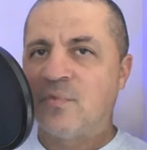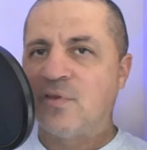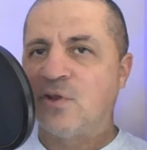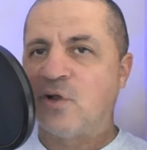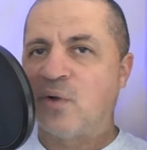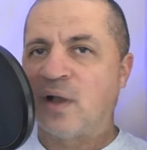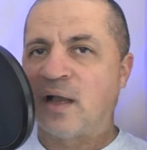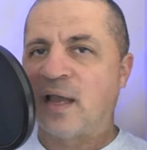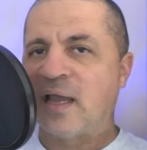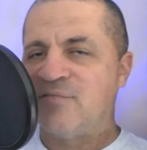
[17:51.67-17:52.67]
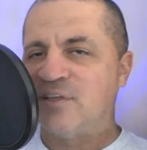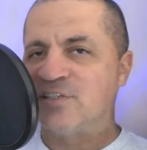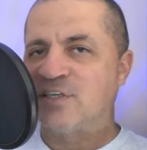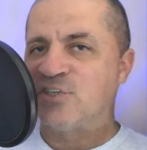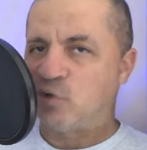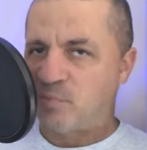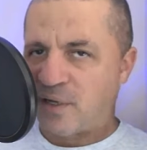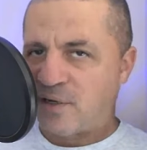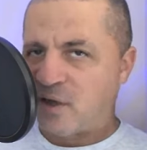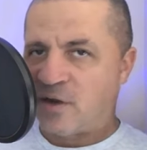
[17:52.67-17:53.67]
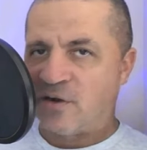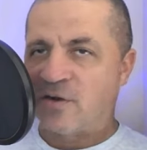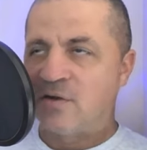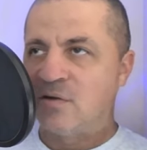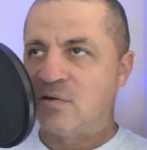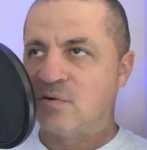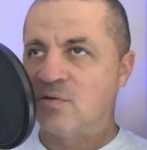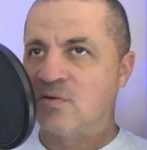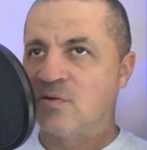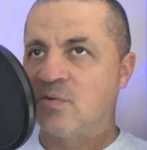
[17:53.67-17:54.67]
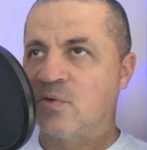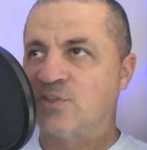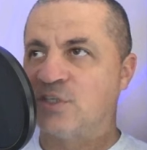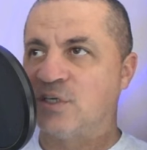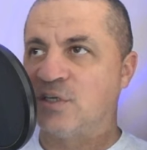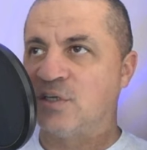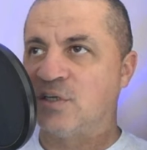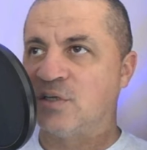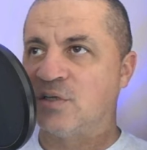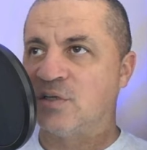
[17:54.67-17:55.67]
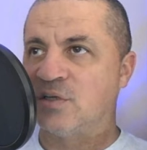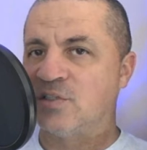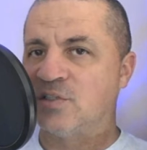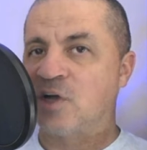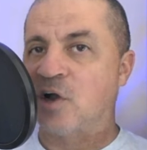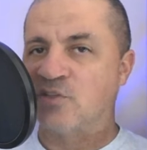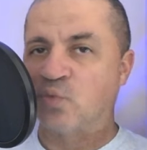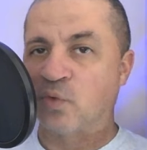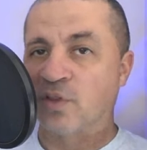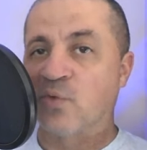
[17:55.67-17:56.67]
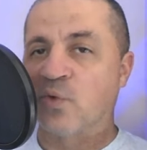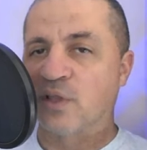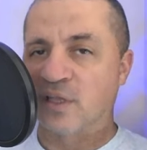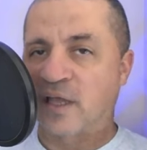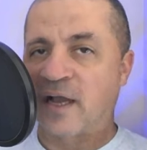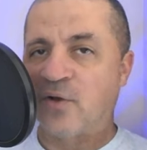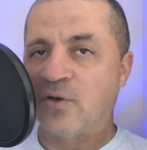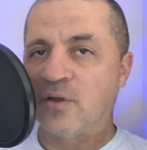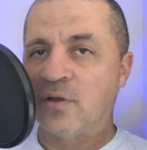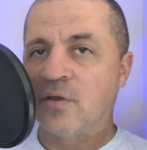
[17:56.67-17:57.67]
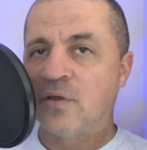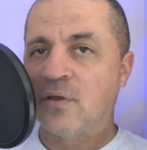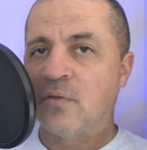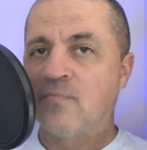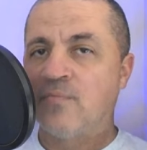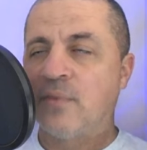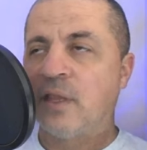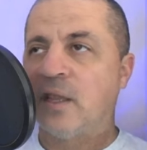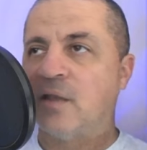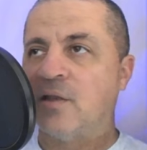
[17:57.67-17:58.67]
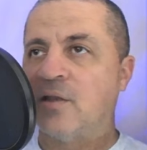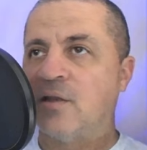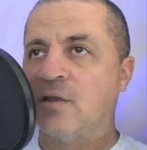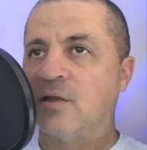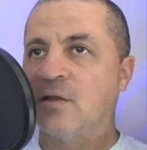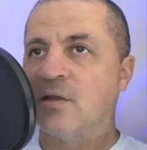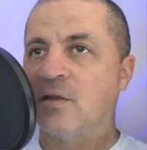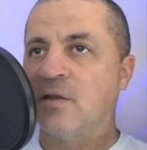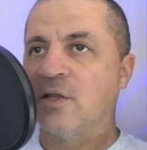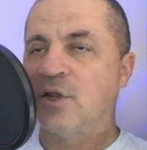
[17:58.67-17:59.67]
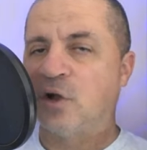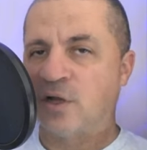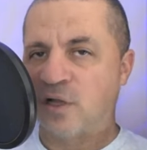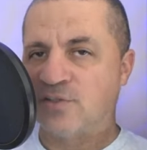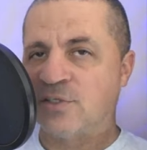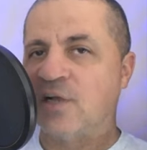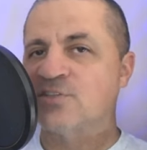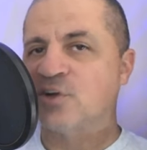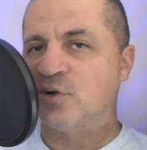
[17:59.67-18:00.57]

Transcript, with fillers: You know, I have this issue with my daughter where she talks really really loud, and you know, I'll, I'll, talk to